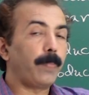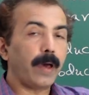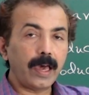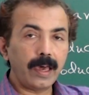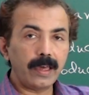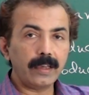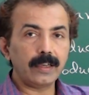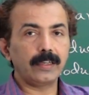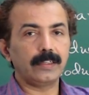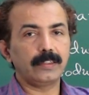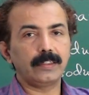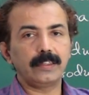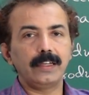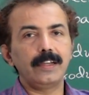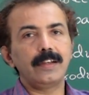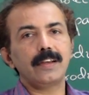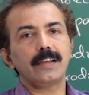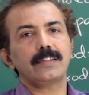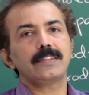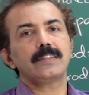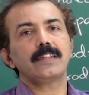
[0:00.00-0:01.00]

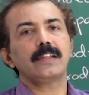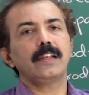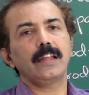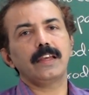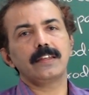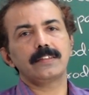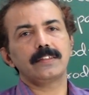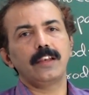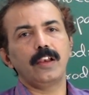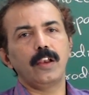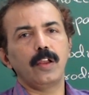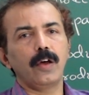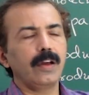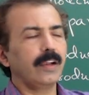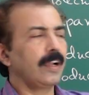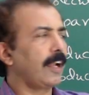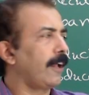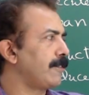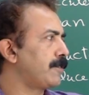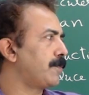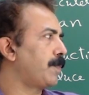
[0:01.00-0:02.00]
Parrot, interestingly, has a
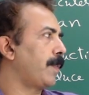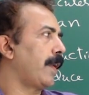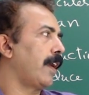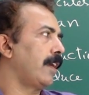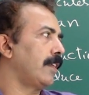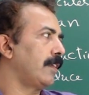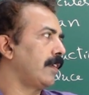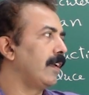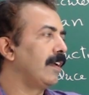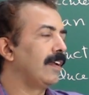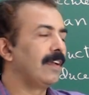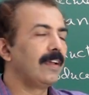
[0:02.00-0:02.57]
long lifespan,